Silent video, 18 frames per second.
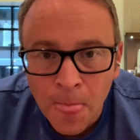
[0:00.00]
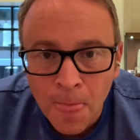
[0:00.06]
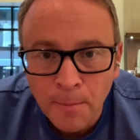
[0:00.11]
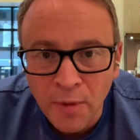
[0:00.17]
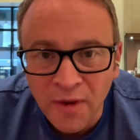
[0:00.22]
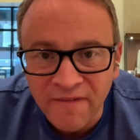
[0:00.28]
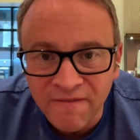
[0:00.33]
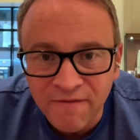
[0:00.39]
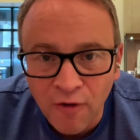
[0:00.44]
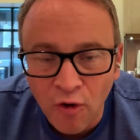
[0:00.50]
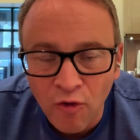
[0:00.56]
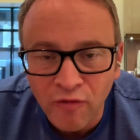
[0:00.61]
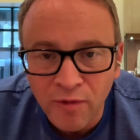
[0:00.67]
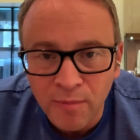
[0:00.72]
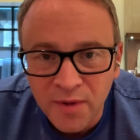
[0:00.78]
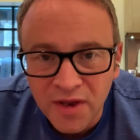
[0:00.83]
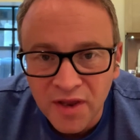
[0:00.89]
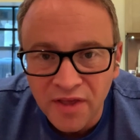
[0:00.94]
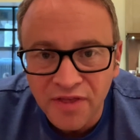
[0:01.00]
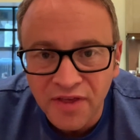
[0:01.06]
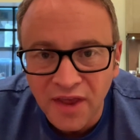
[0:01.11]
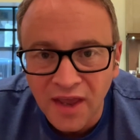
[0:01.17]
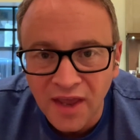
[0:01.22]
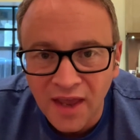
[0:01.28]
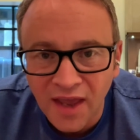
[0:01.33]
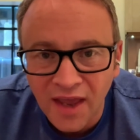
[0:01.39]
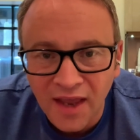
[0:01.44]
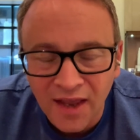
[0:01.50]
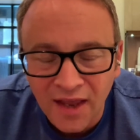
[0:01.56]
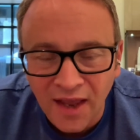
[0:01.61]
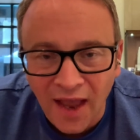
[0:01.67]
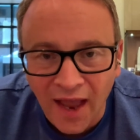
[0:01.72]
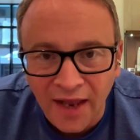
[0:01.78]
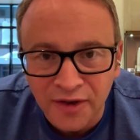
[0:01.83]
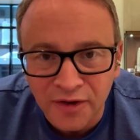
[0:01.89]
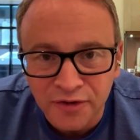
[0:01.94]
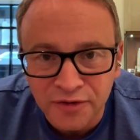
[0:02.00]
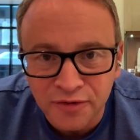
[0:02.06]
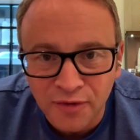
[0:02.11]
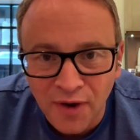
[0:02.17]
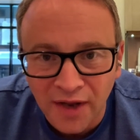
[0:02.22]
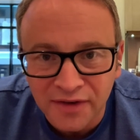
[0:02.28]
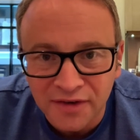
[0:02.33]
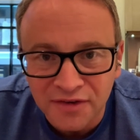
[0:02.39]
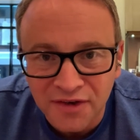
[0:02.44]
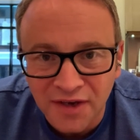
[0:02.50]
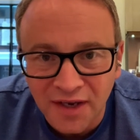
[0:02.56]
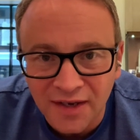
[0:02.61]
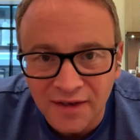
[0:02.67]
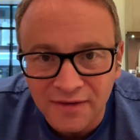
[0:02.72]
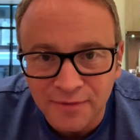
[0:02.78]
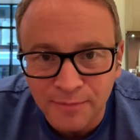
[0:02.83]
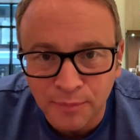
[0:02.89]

But involve them in your thinking and your strategies.